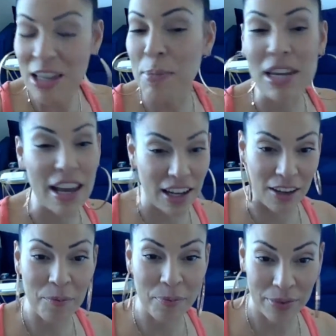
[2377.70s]
in the
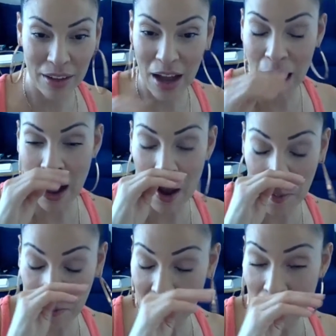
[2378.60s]
beginning.
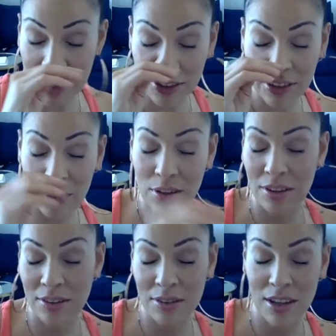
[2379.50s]
It's
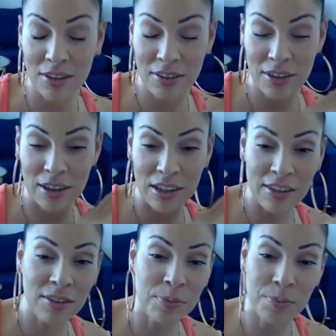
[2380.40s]
the
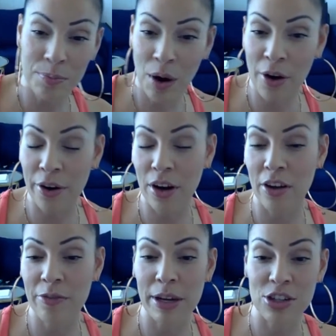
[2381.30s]
least
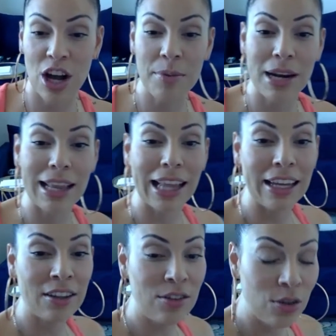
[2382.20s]
part of my job that I
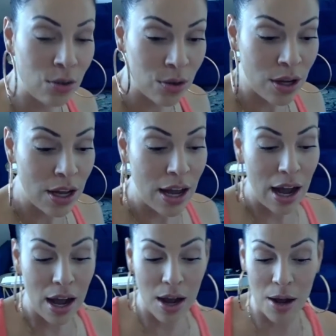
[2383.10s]
like to do.
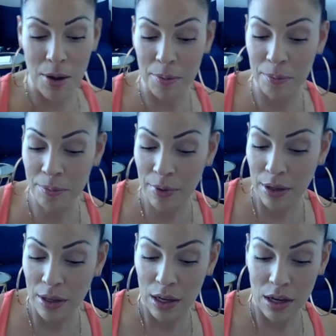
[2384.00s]

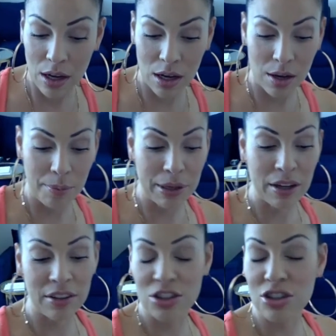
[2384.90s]

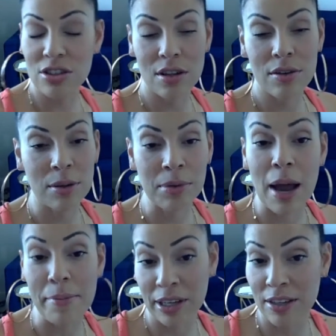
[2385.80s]
because it just
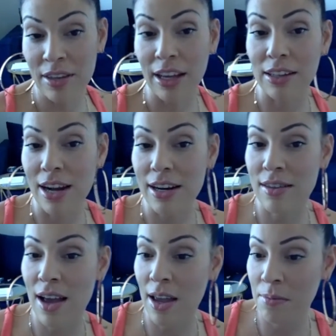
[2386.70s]
sometimes it can take a
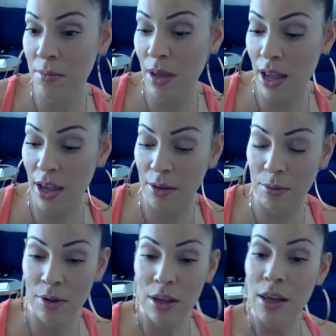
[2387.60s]
lot of time,
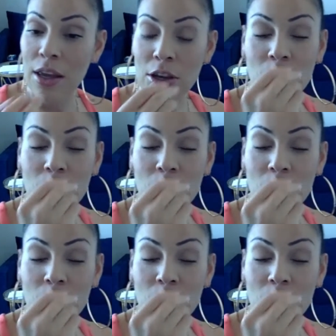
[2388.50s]
and